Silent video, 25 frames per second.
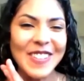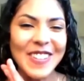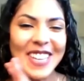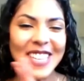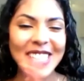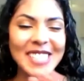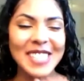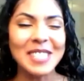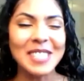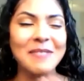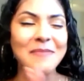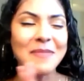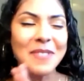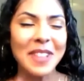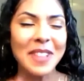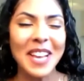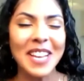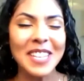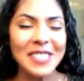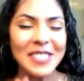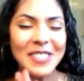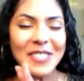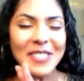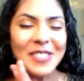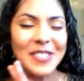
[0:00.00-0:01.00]
It's a
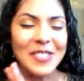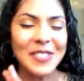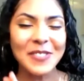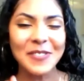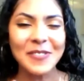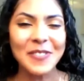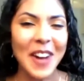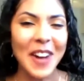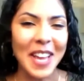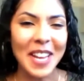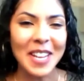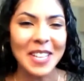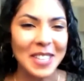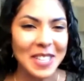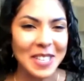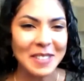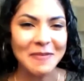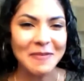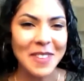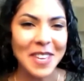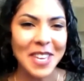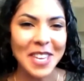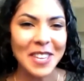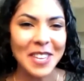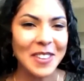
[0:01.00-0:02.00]
pleasure to finally
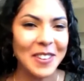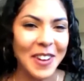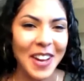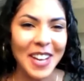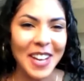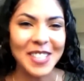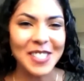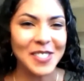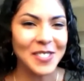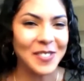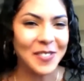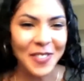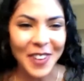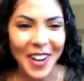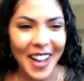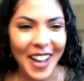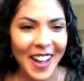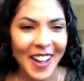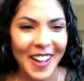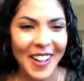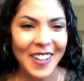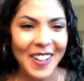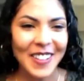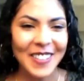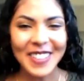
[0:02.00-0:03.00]
meet you as
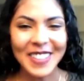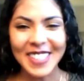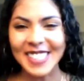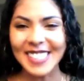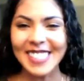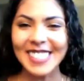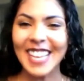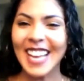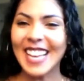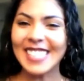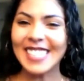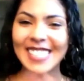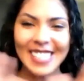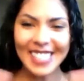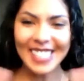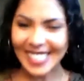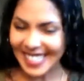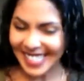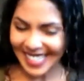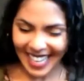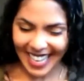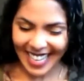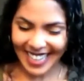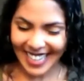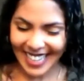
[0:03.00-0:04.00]
well. This
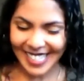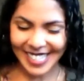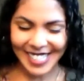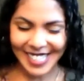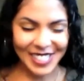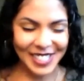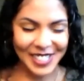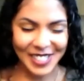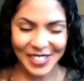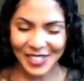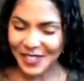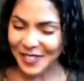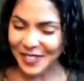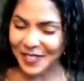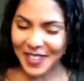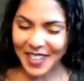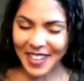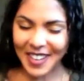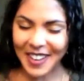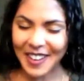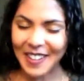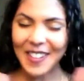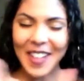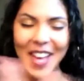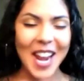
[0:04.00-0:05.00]
is
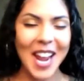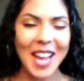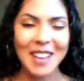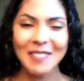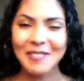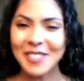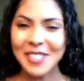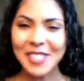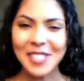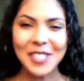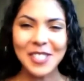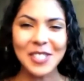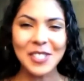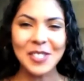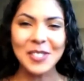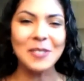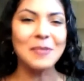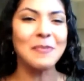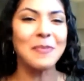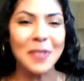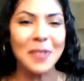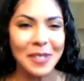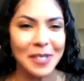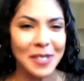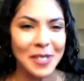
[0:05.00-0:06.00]
surreal, and I'm just
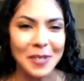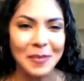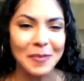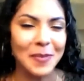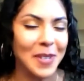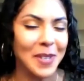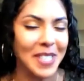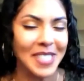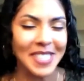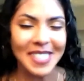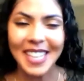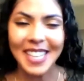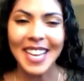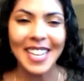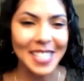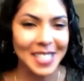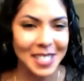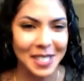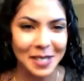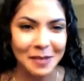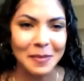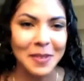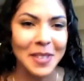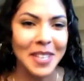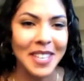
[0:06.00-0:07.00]
super excited
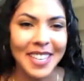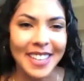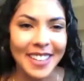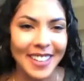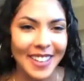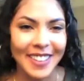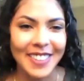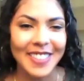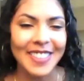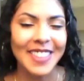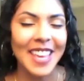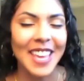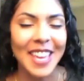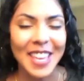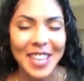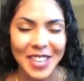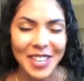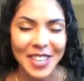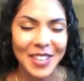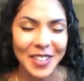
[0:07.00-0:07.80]
to be here. Thank you.